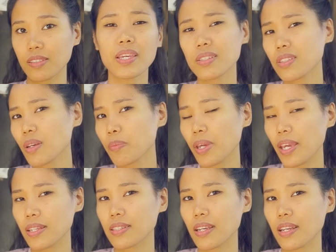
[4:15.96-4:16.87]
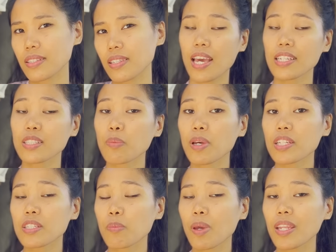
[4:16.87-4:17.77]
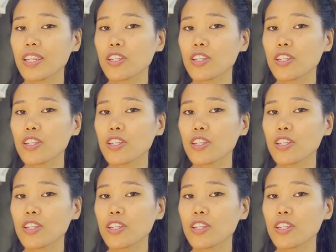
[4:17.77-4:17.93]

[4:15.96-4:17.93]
In some cases, expats may